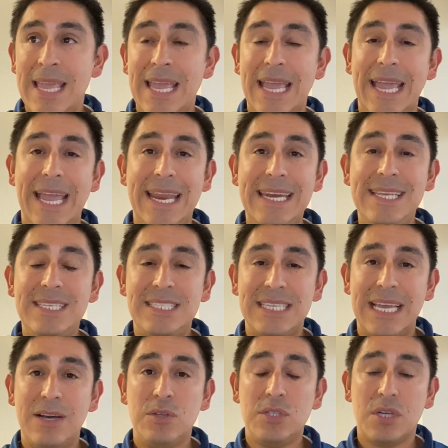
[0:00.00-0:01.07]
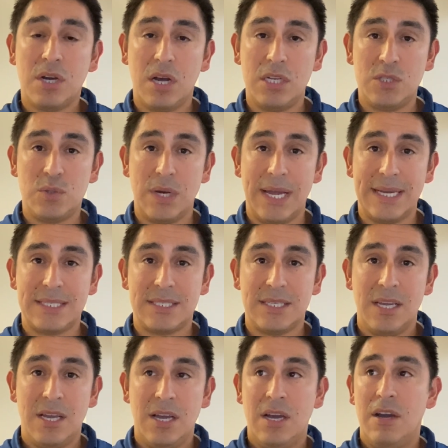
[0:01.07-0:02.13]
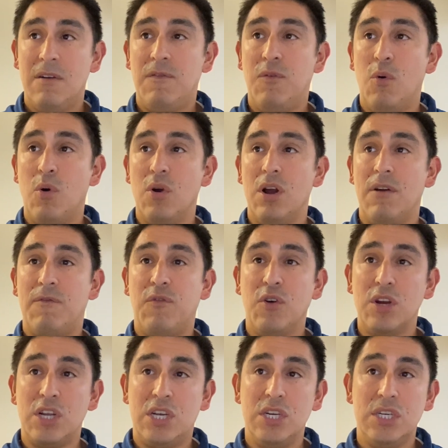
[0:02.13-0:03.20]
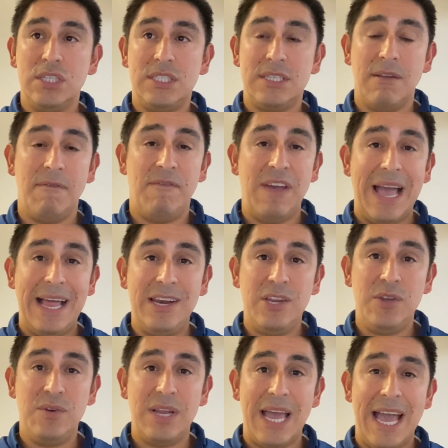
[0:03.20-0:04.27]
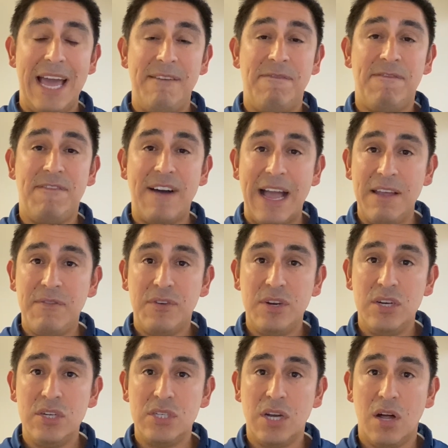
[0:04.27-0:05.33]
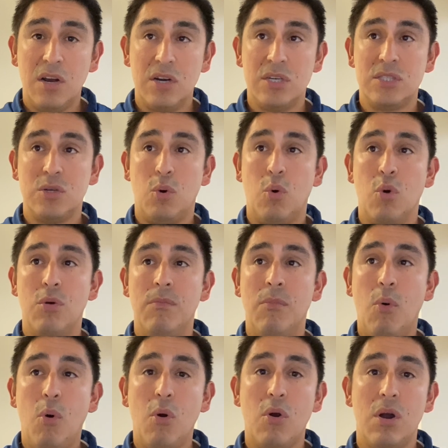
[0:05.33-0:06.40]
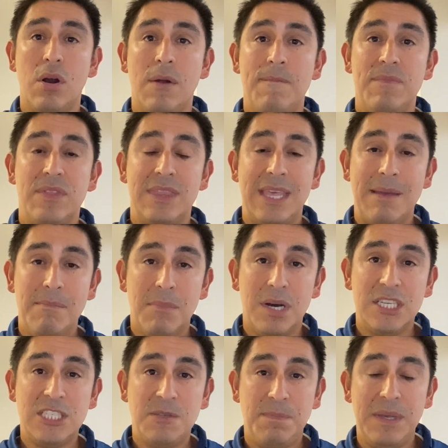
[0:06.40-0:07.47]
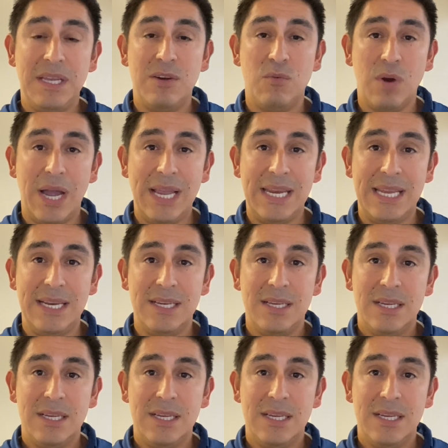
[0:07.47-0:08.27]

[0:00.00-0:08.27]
any sales contracts for goods valued at $500 or more, they must be in writing